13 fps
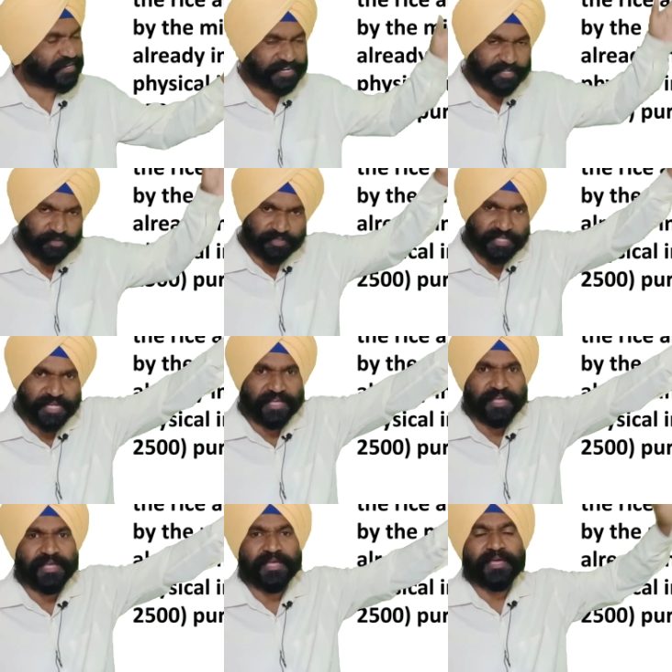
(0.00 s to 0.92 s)
to
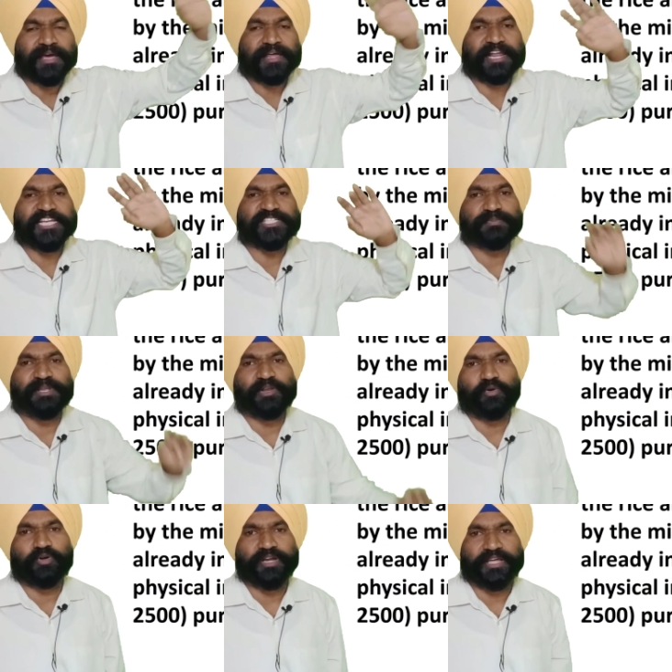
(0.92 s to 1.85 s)
the rice mill
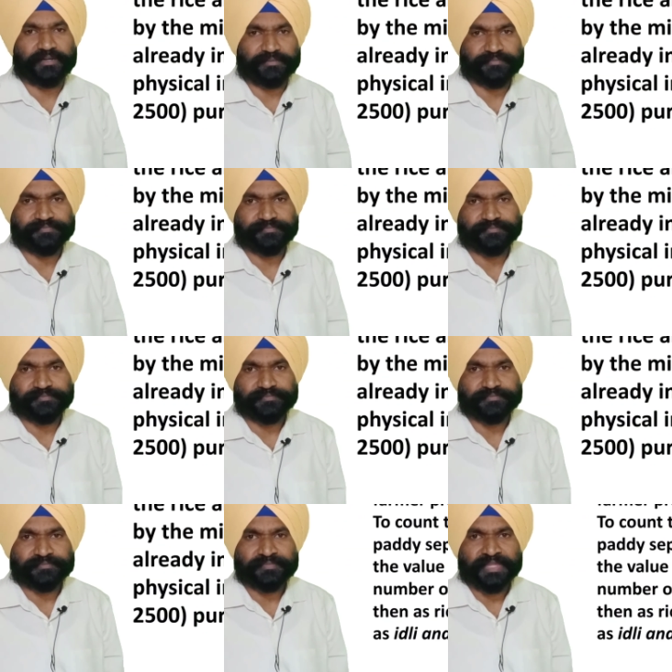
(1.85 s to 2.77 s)
owner.
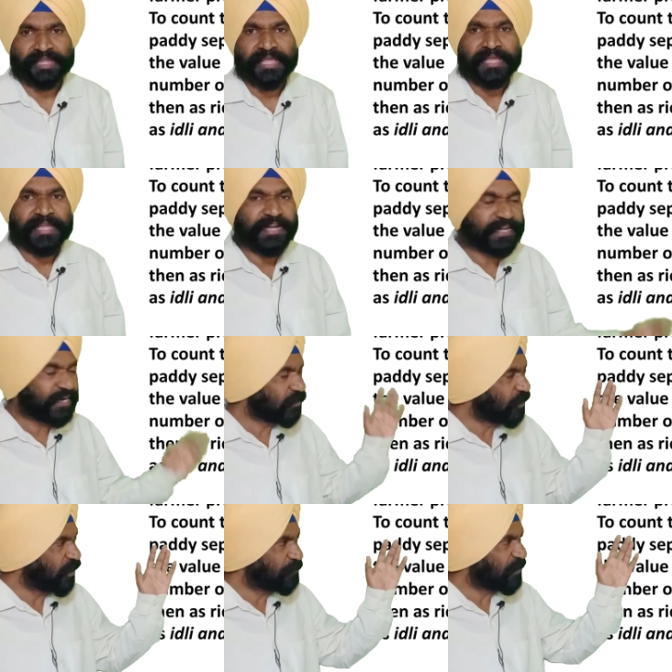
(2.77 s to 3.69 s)
He did
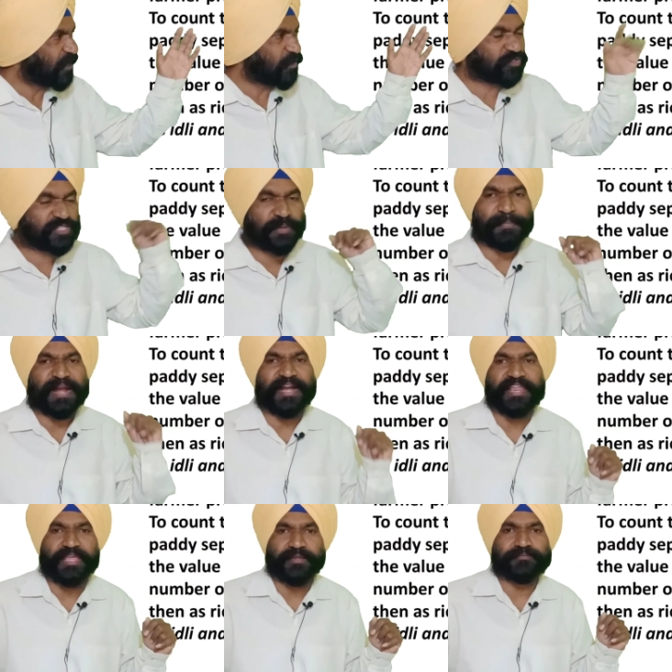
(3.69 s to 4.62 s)
not produce the
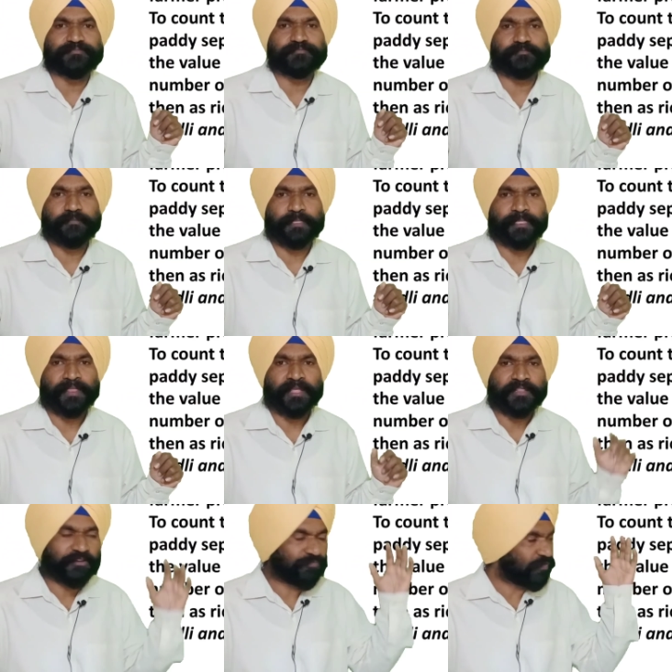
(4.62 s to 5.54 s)
paddy.
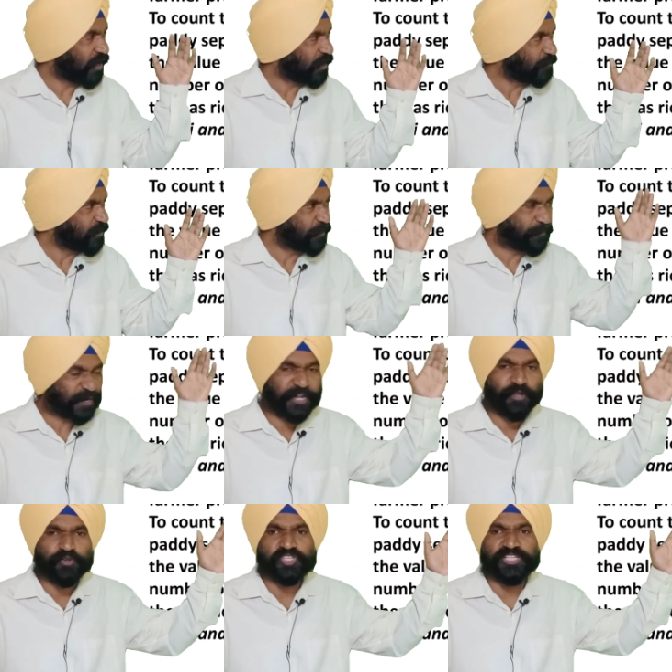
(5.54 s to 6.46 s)
The farmer
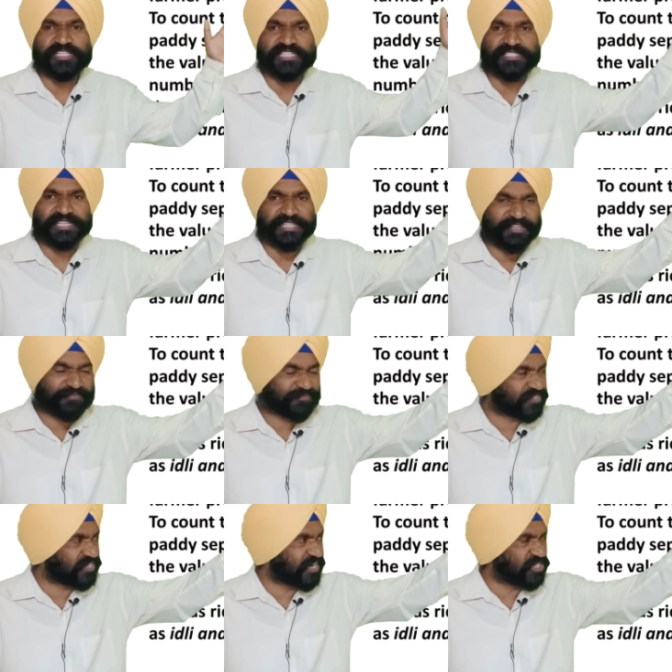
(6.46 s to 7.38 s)
produced this in the
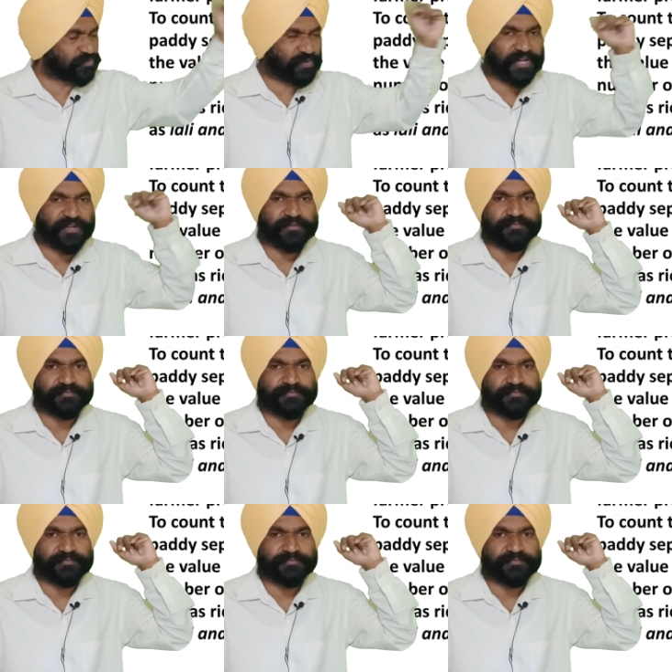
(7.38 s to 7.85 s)
stage 1